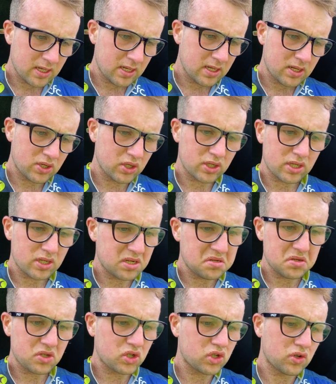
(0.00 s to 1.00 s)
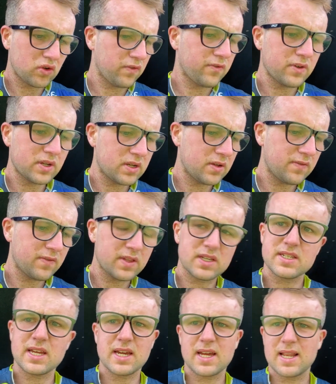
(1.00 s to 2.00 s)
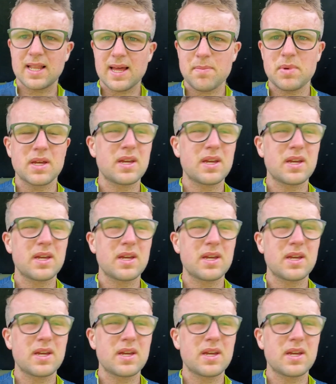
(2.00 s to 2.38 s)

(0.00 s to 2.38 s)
just suffered for the second lap.